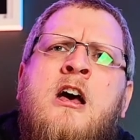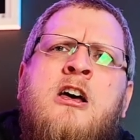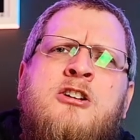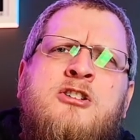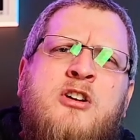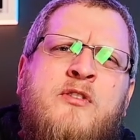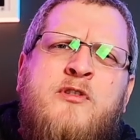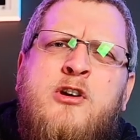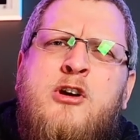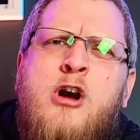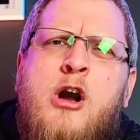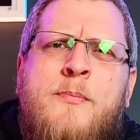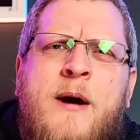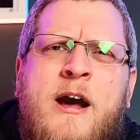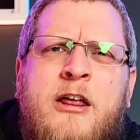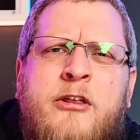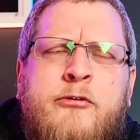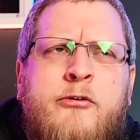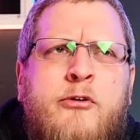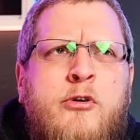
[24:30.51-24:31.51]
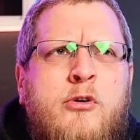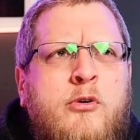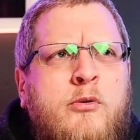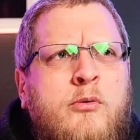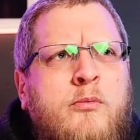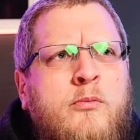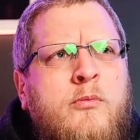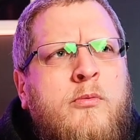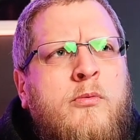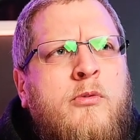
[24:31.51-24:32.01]
So if you go back
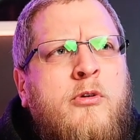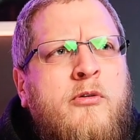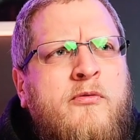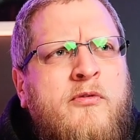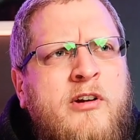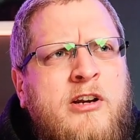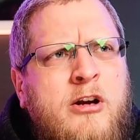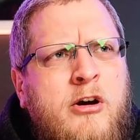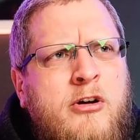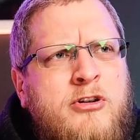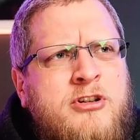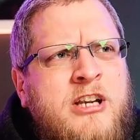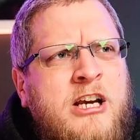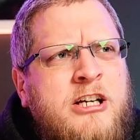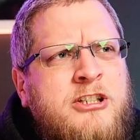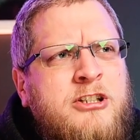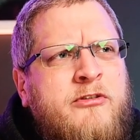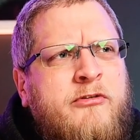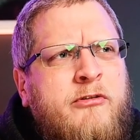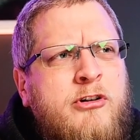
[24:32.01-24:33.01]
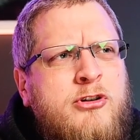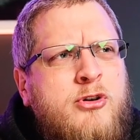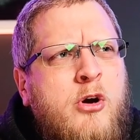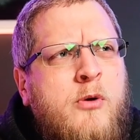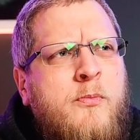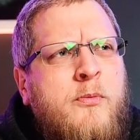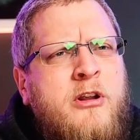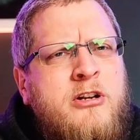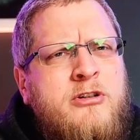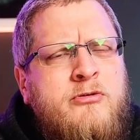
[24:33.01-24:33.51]
through the video section, for
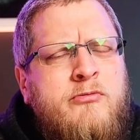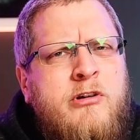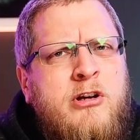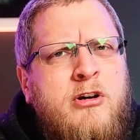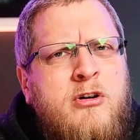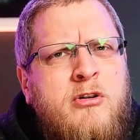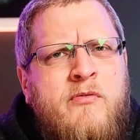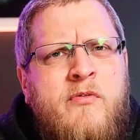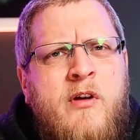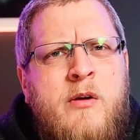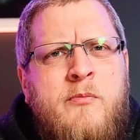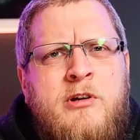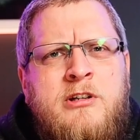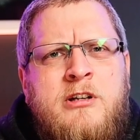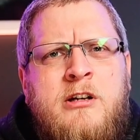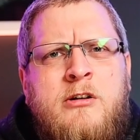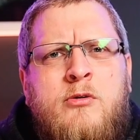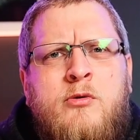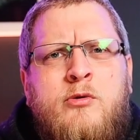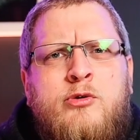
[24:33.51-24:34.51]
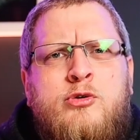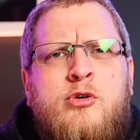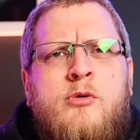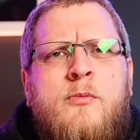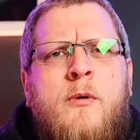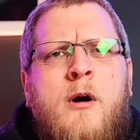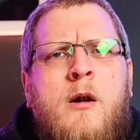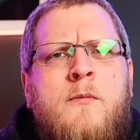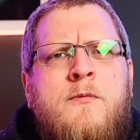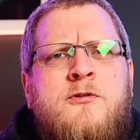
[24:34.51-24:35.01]
example, there's a really good event we did called
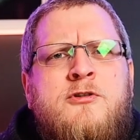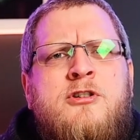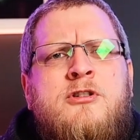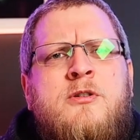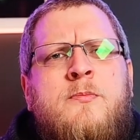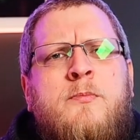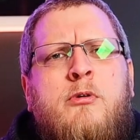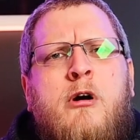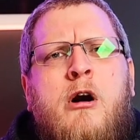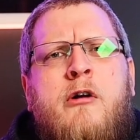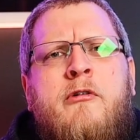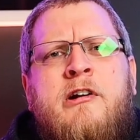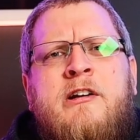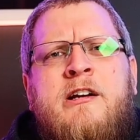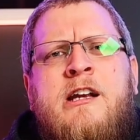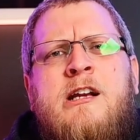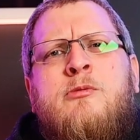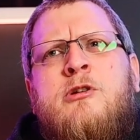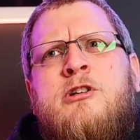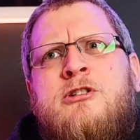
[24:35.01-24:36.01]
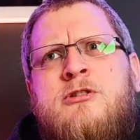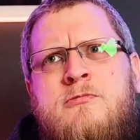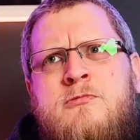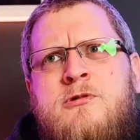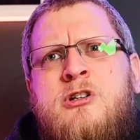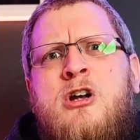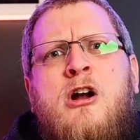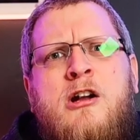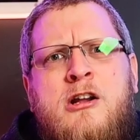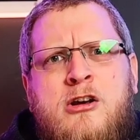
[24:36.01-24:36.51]
Trauma, Homelessness and Priority Need, which
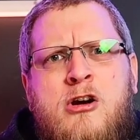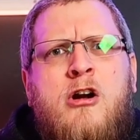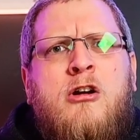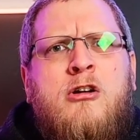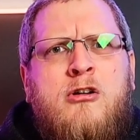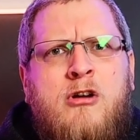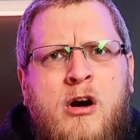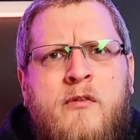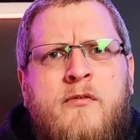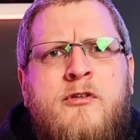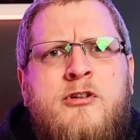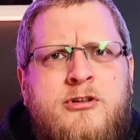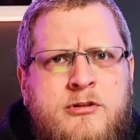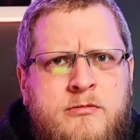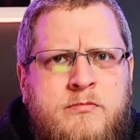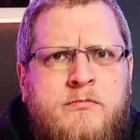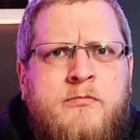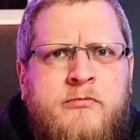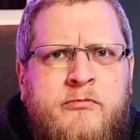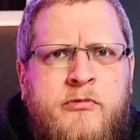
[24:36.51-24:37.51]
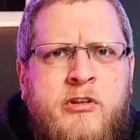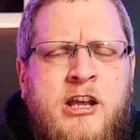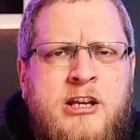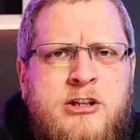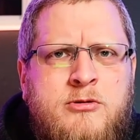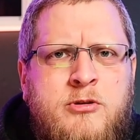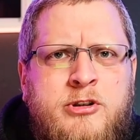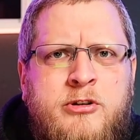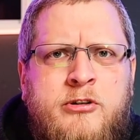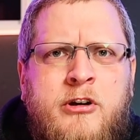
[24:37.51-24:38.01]
certainly kind of covers
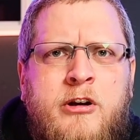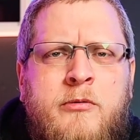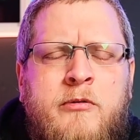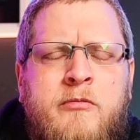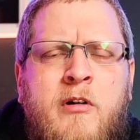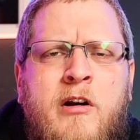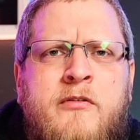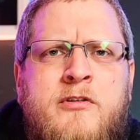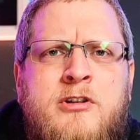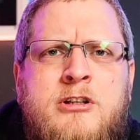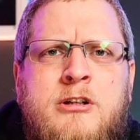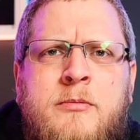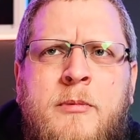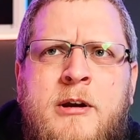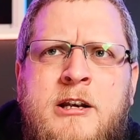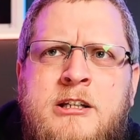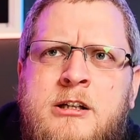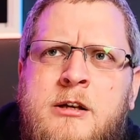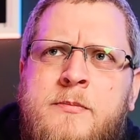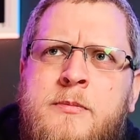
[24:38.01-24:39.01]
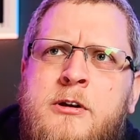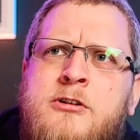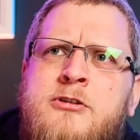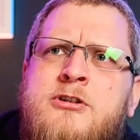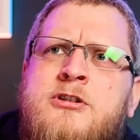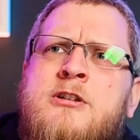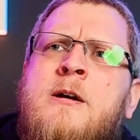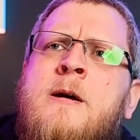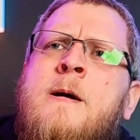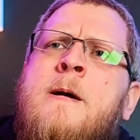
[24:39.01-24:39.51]
things which are going to be relevant to domestic abuse.